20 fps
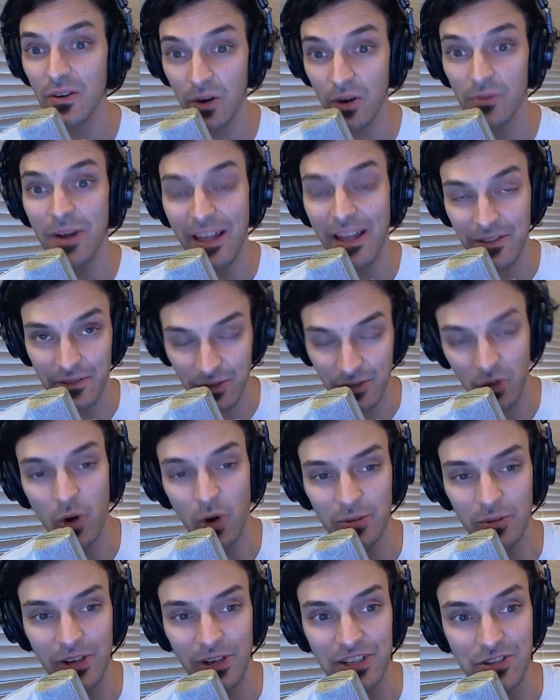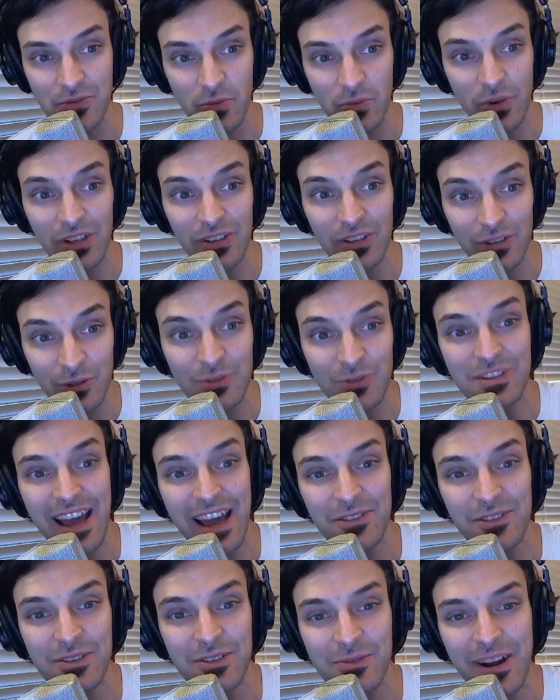will lose
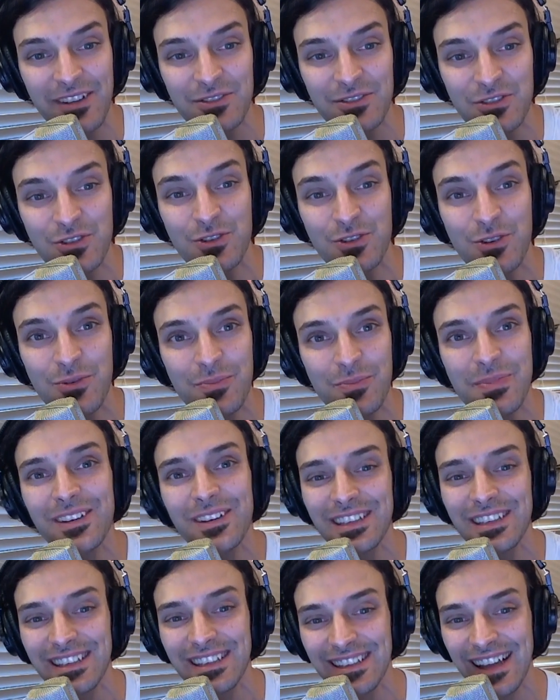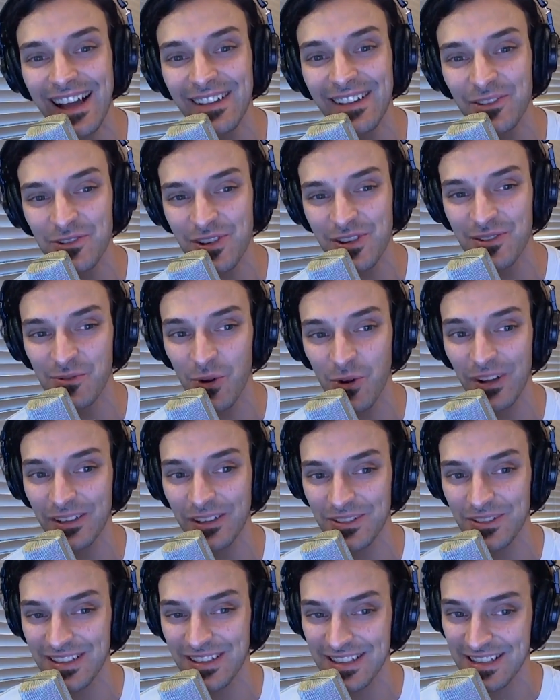out on around $2 million in
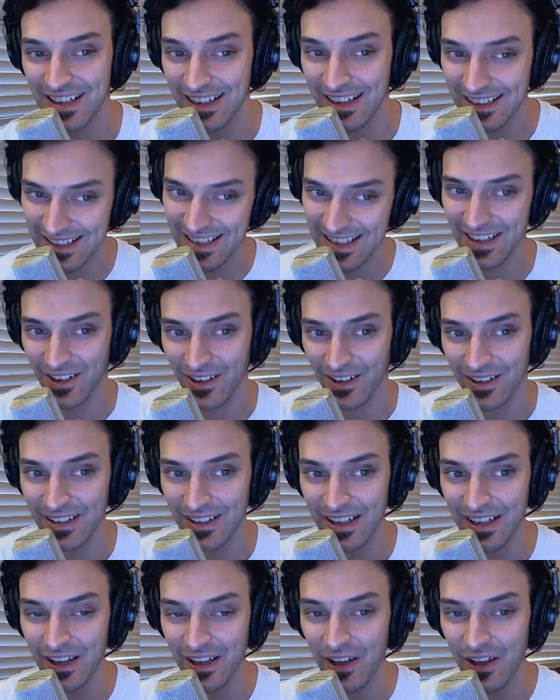royalties a year.